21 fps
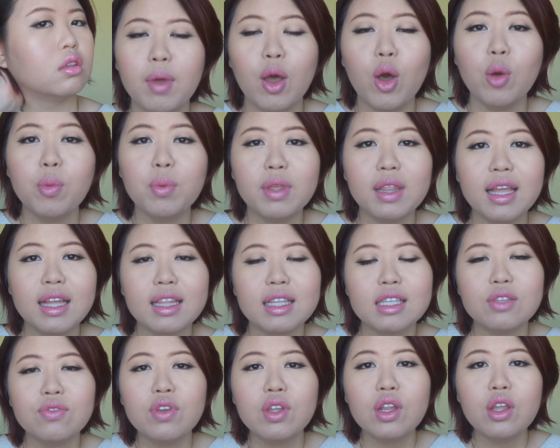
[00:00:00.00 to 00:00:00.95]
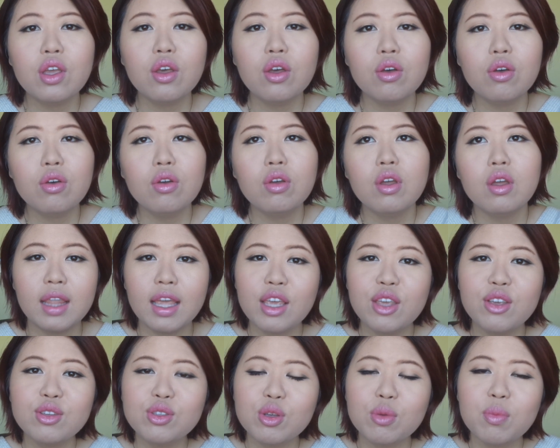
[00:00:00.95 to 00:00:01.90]
I hope you liked this video.
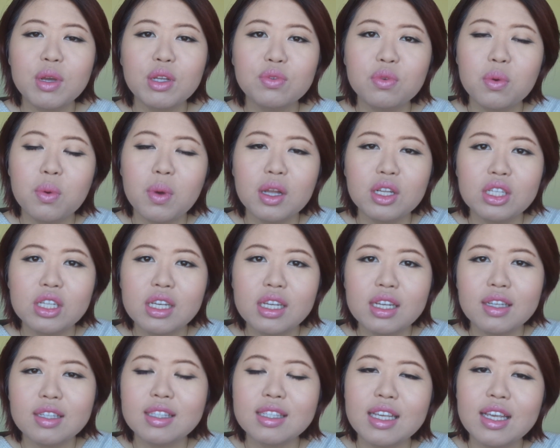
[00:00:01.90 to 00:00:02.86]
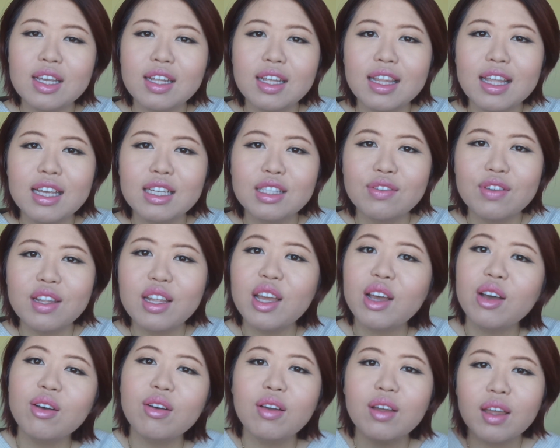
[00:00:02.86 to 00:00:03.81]
Thank you so much for watching. I'll see you in the next
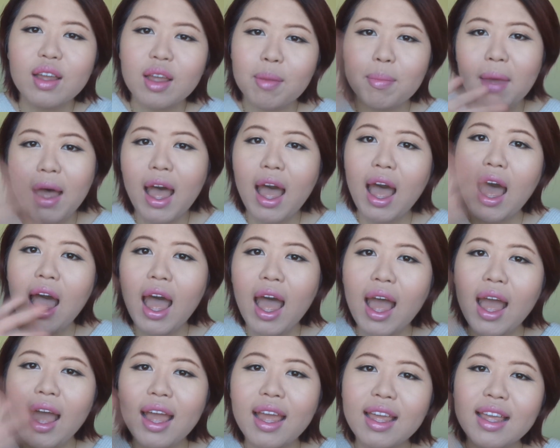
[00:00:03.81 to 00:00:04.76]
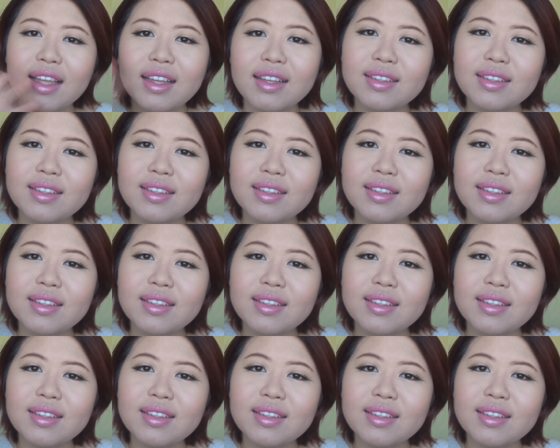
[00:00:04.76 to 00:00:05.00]
video. Bye!